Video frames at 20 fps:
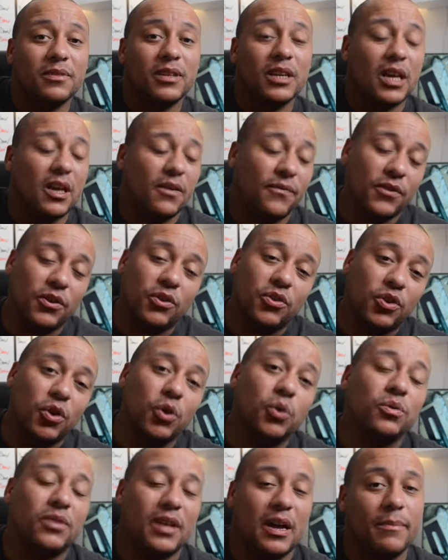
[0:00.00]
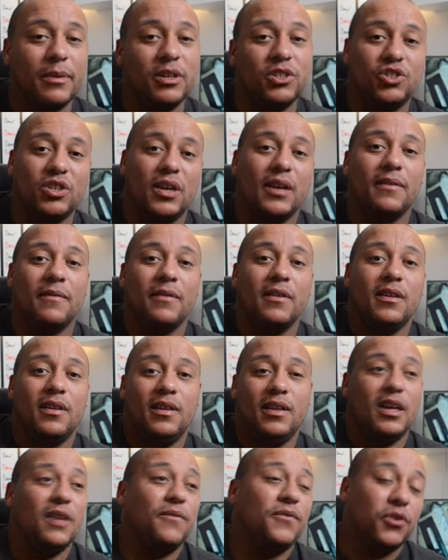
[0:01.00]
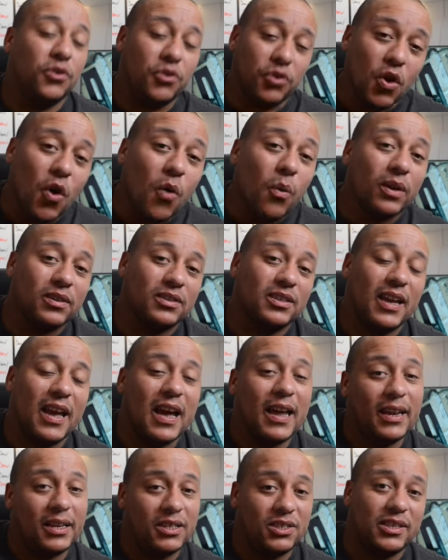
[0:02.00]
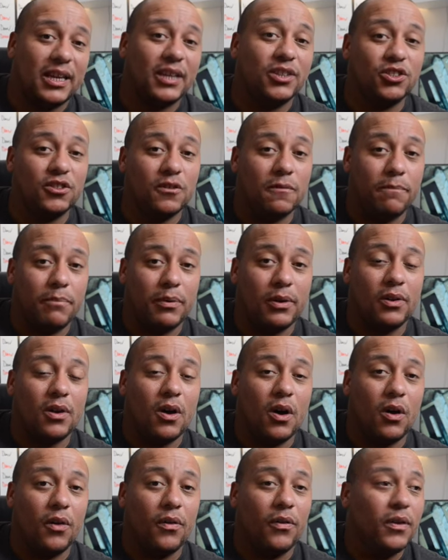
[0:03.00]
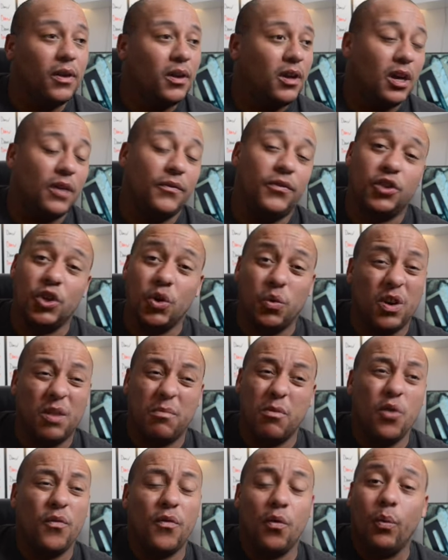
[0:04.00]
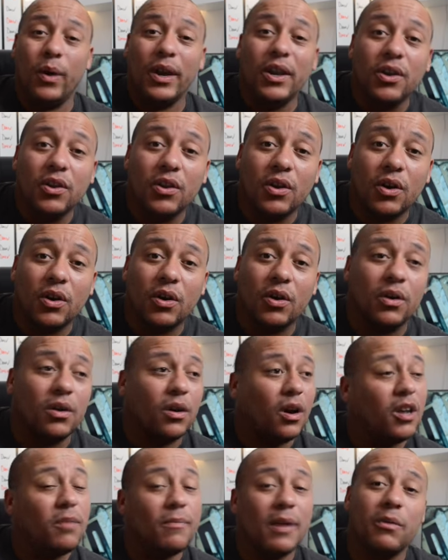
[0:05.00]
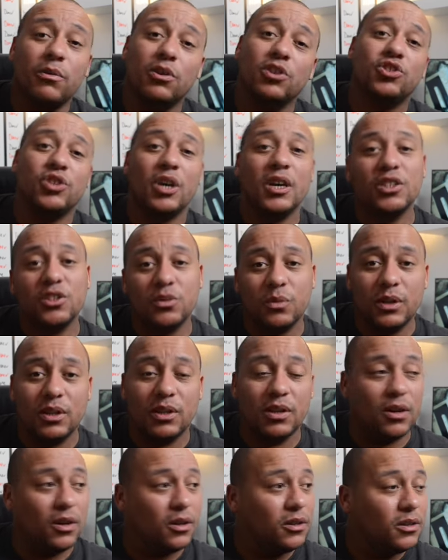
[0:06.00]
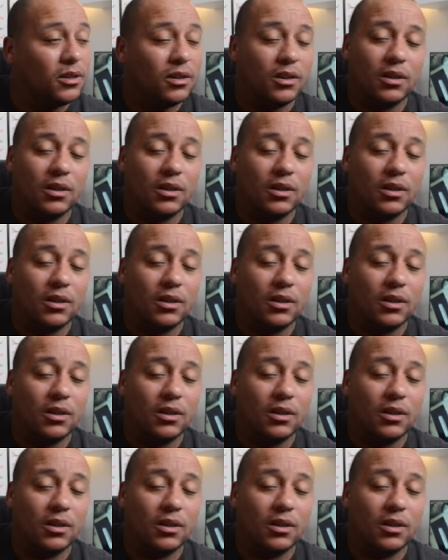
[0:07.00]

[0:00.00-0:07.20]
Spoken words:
If you do damage it, if you do want to get an extension built on, if you do want to move a window, or you might want to change a window,